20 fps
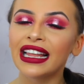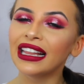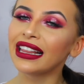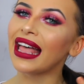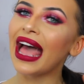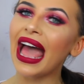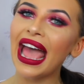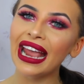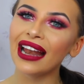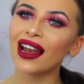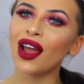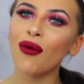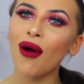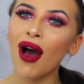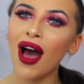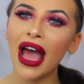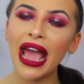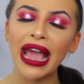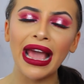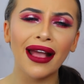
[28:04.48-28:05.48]
a little halo
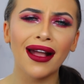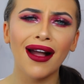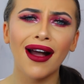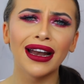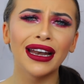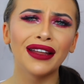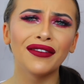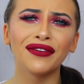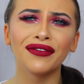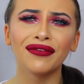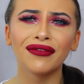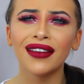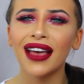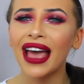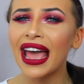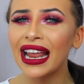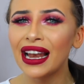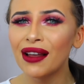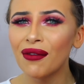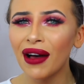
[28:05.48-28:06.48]
eye, a kind of
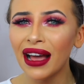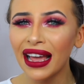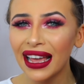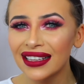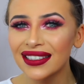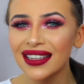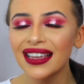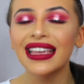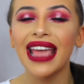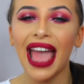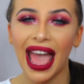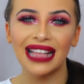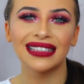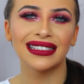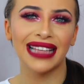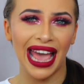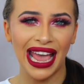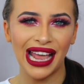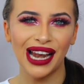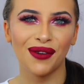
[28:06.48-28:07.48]
halo eye, is it? Yeah,
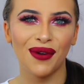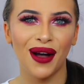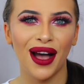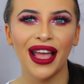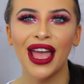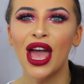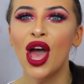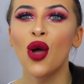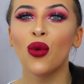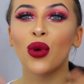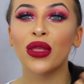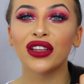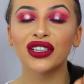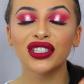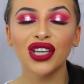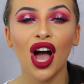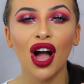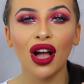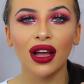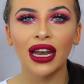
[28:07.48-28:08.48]
it's a halo eye with a
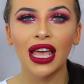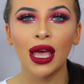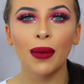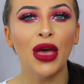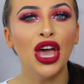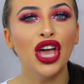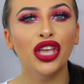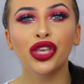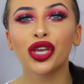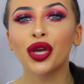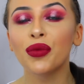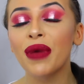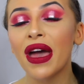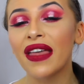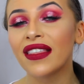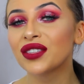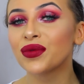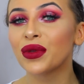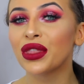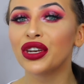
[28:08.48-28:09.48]
dark lip. You can
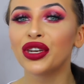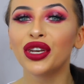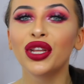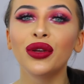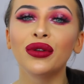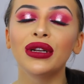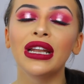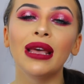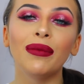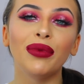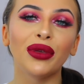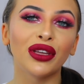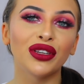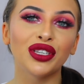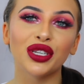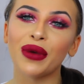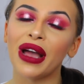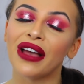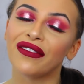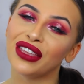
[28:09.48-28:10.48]
pair this with a nude lip. You
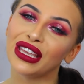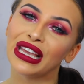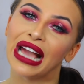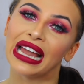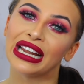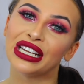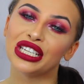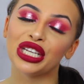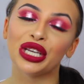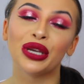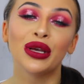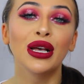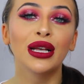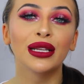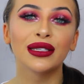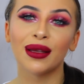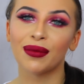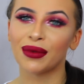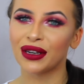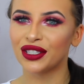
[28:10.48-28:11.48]
can do whatever you gotta do.
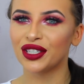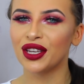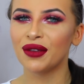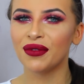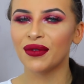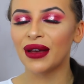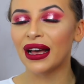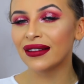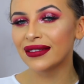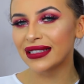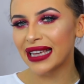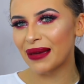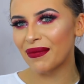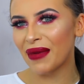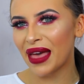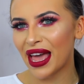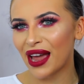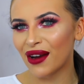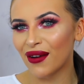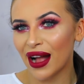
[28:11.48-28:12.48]
So I'm gonna zoom you out, take
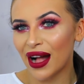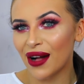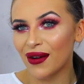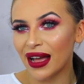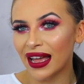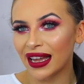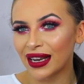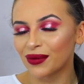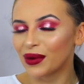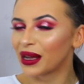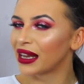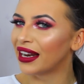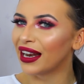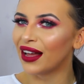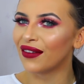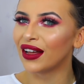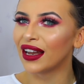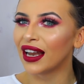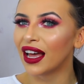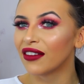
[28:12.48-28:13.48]
my hair out, and we're gonna
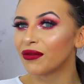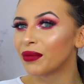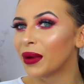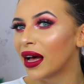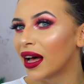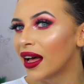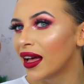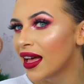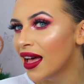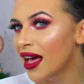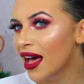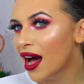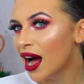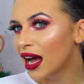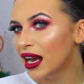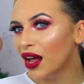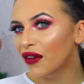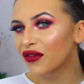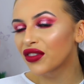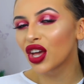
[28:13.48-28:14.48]
love our life. But
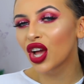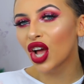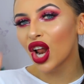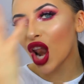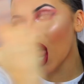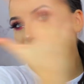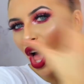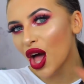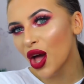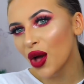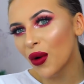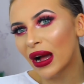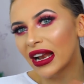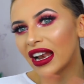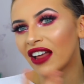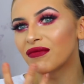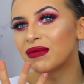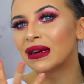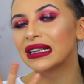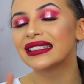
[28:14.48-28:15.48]
I love the glow. I
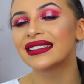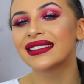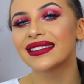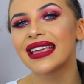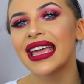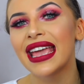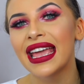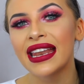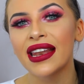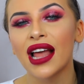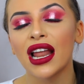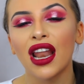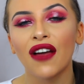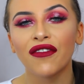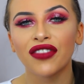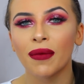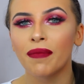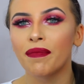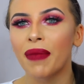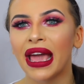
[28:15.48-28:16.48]
love my skin. I
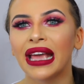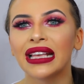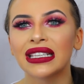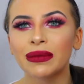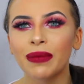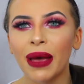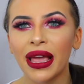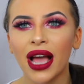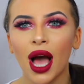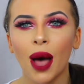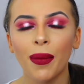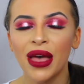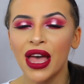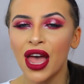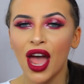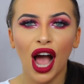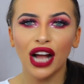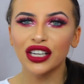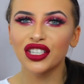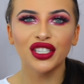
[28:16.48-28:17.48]
love the base makeup.
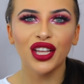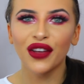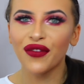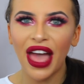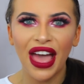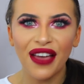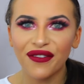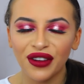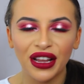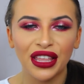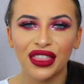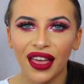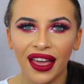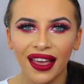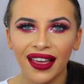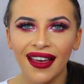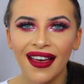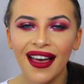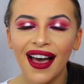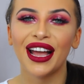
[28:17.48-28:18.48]
I just love
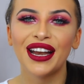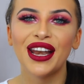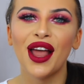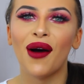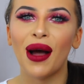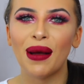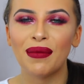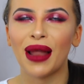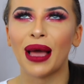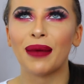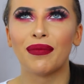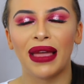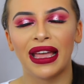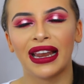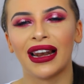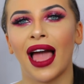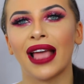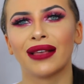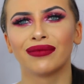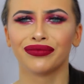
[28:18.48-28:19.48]
everything. I know I'm like
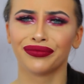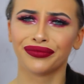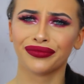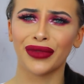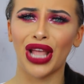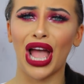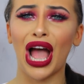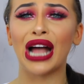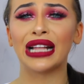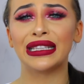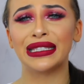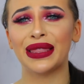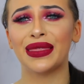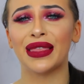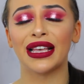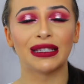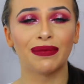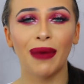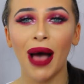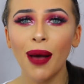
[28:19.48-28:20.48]
being like, I did
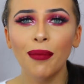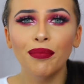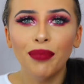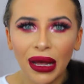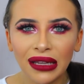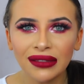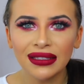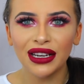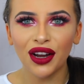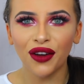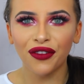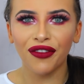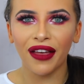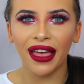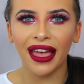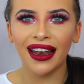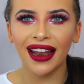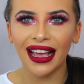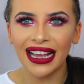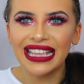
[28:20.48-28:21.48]
this, but I'm buzzing off
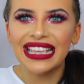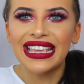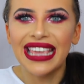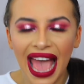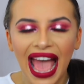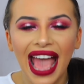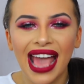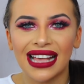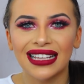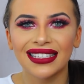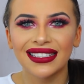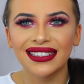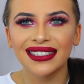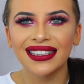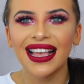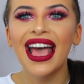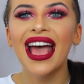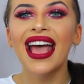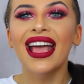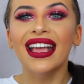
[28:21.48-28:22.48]
it. Like, yes,